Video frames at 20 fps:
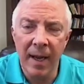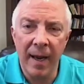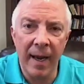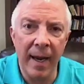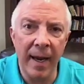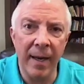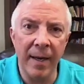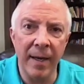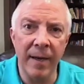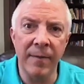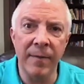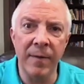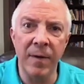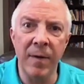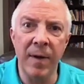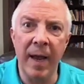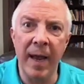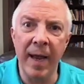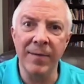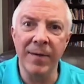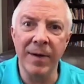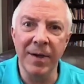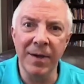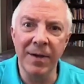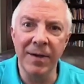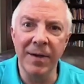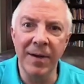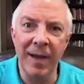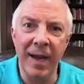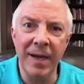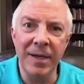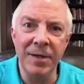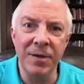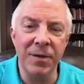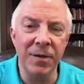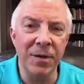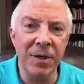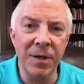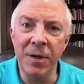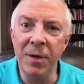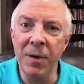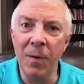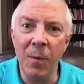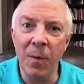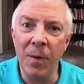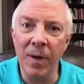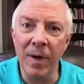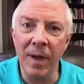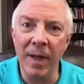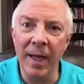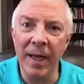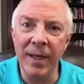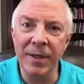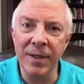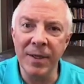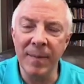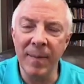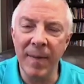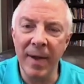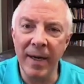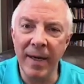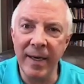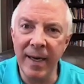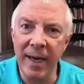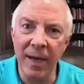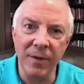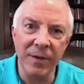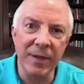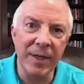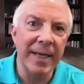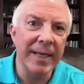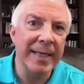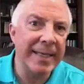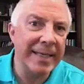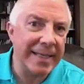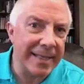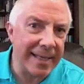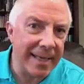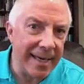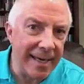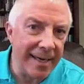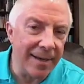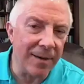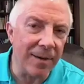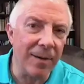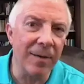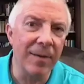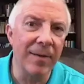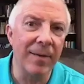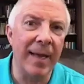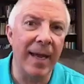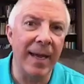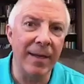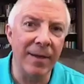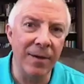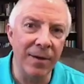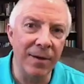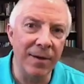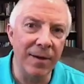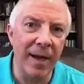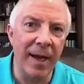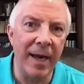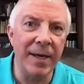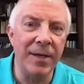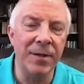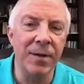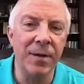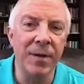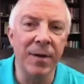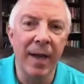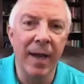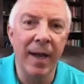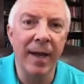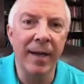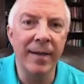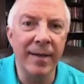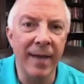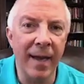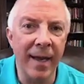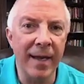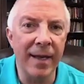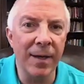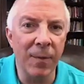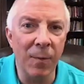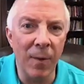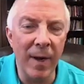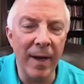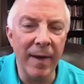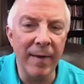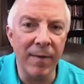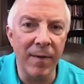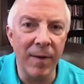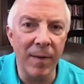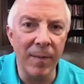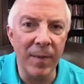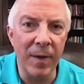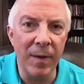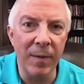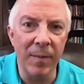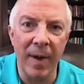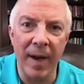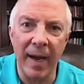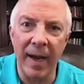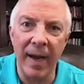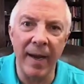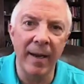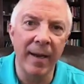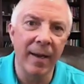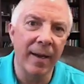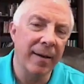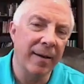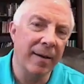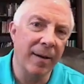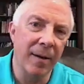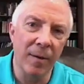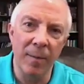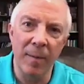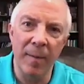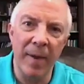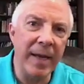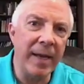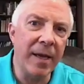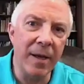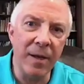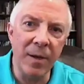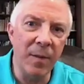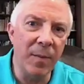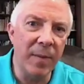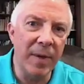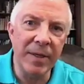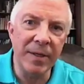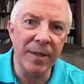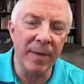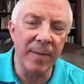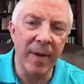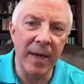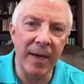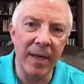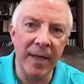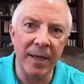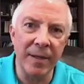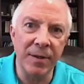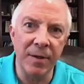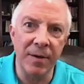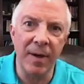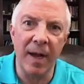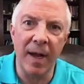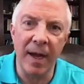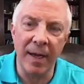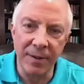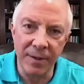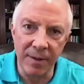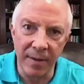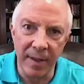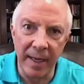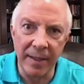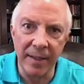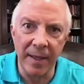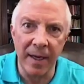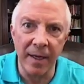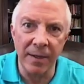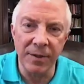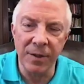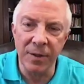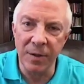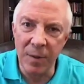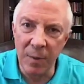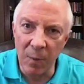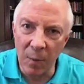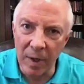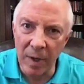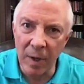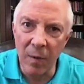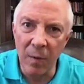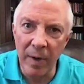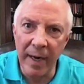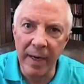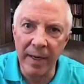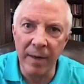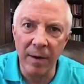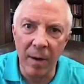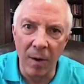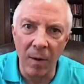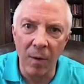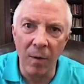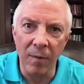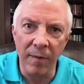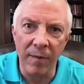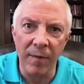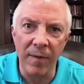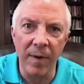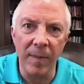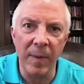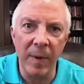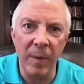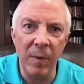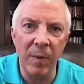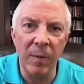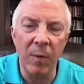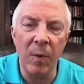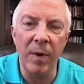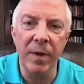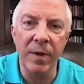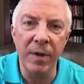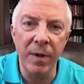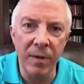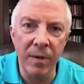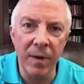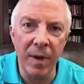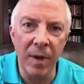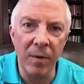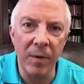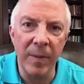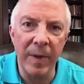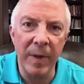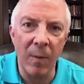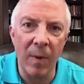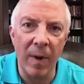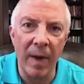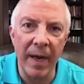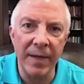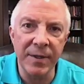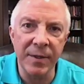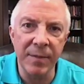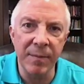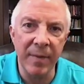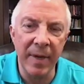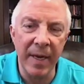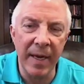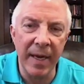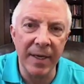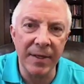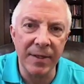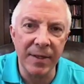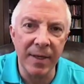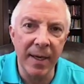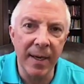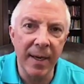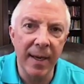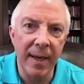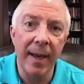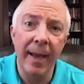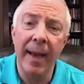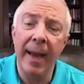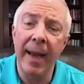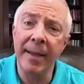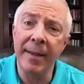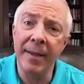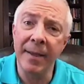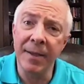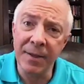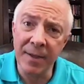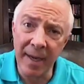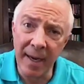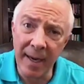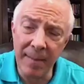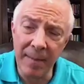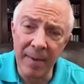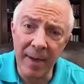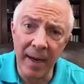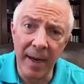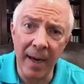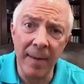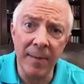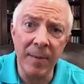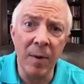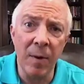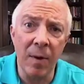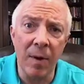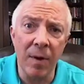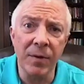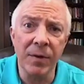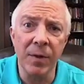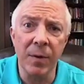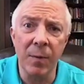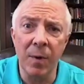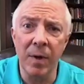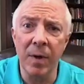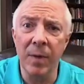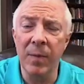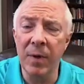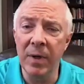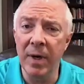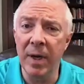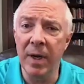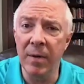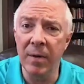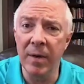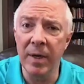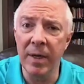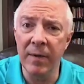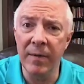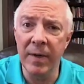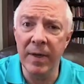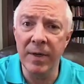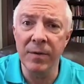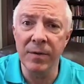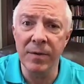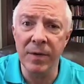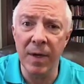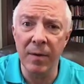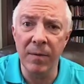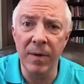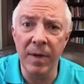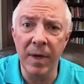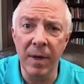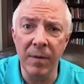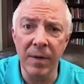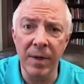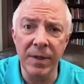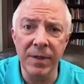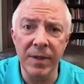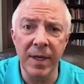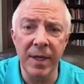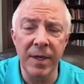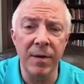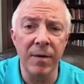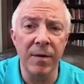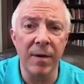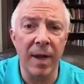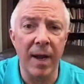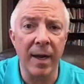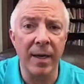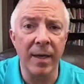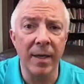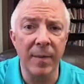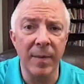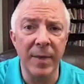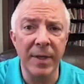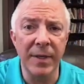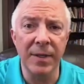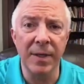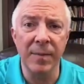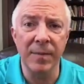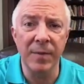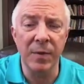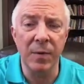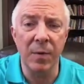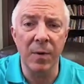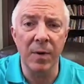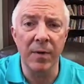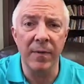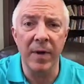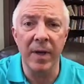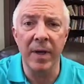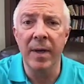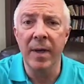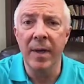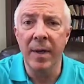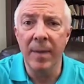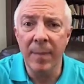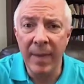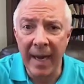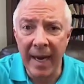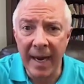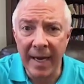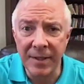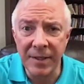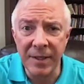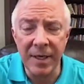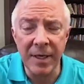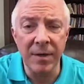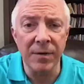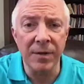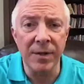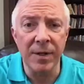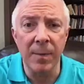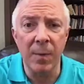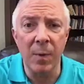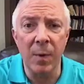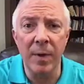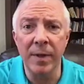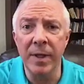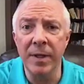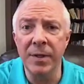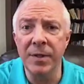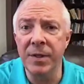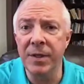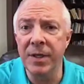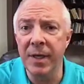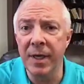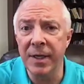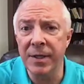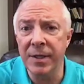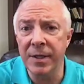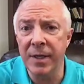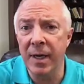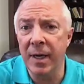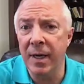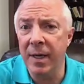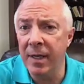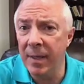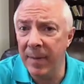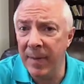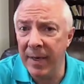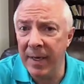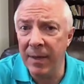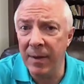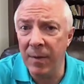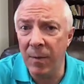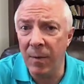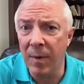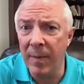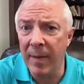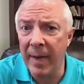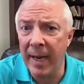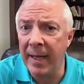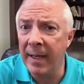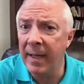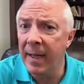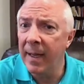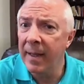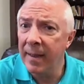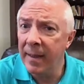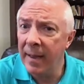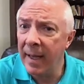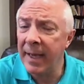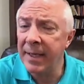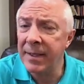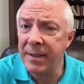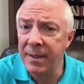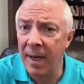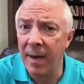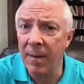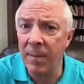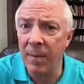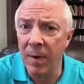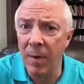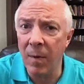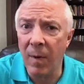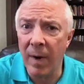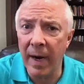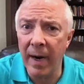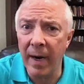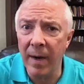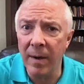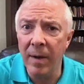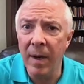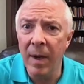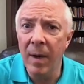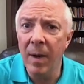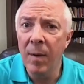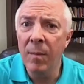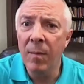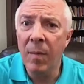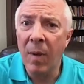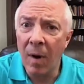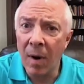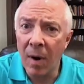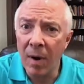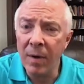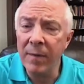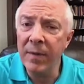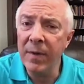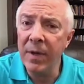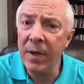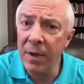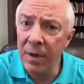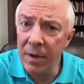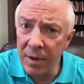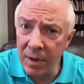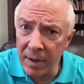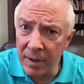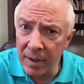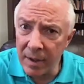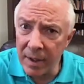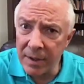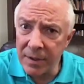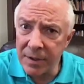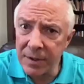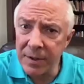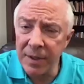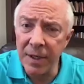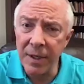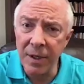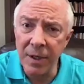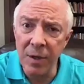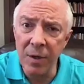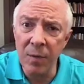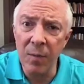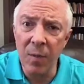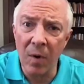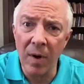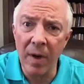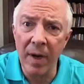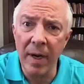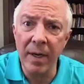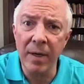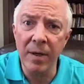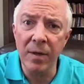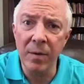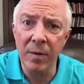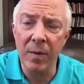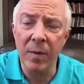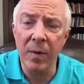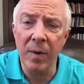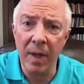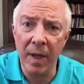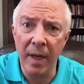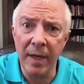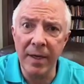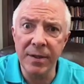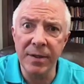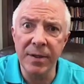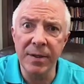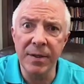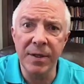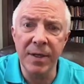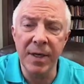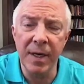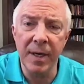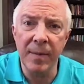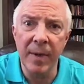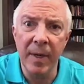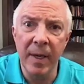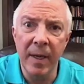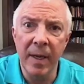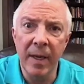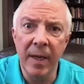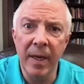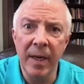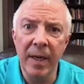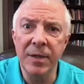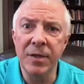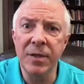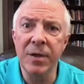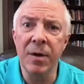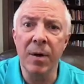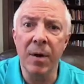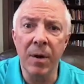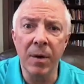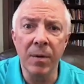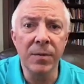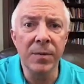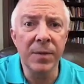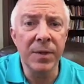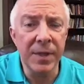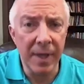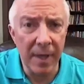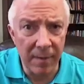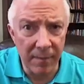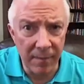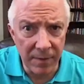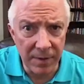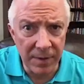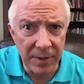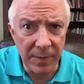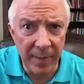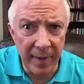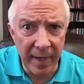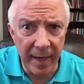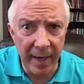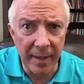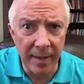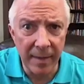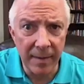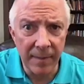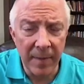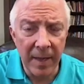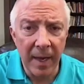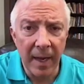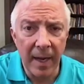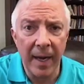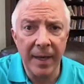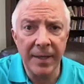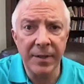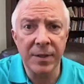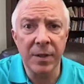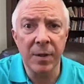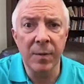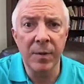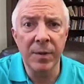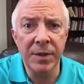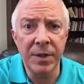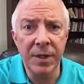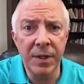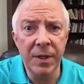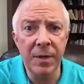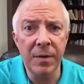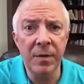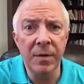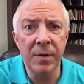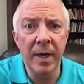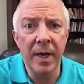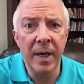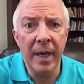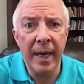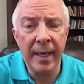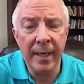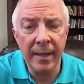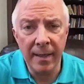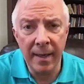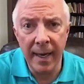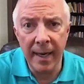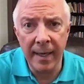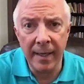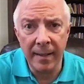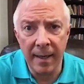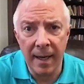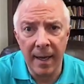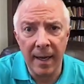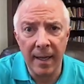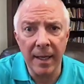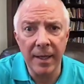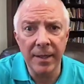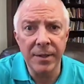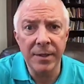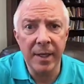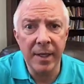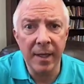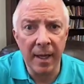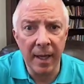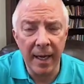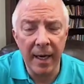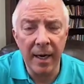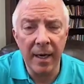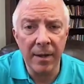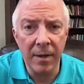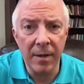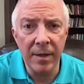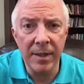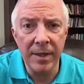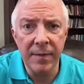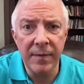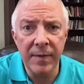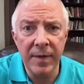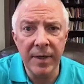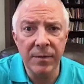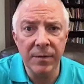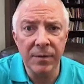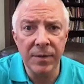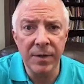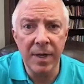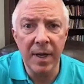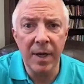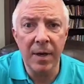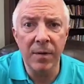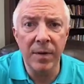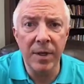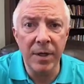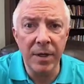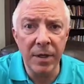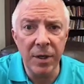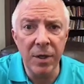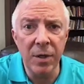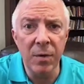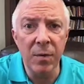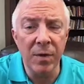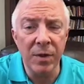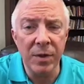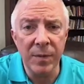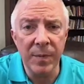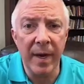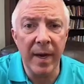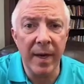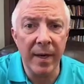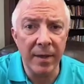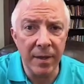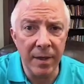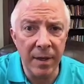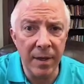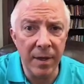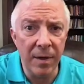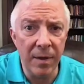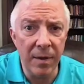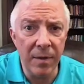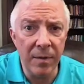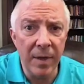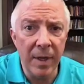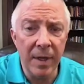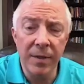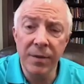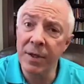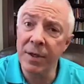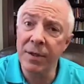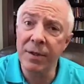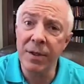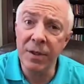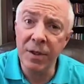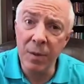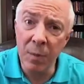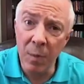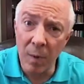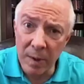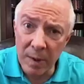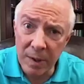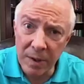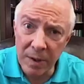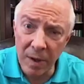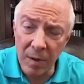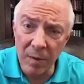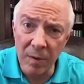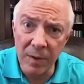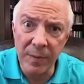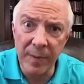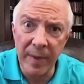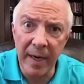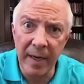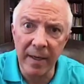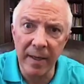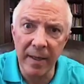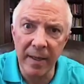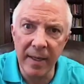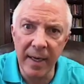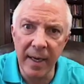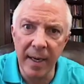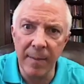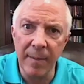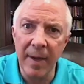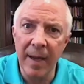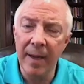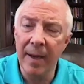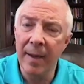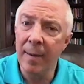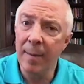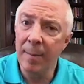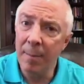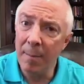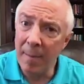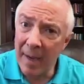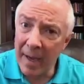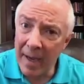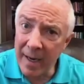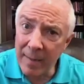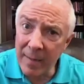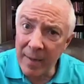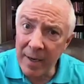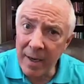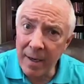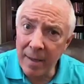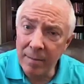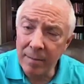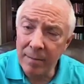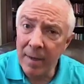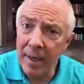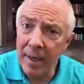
and if you have a good nature, you don't want to let somebody else steal that good nature and take it away from you by, making you be somebody that you're not. So you want to go ahead and hold firmly with what you know to be wise and best. At the same time, you also want to put other individuals on notice that you're not going to be some sort of a patsy or someone that's just going to be a doormat. That's not required. Part of the goodness that you bring to a relationship is your own self-respect. And so as you acknowledge and let other individuals know that you respect you, just as you want to show respect to them, maybe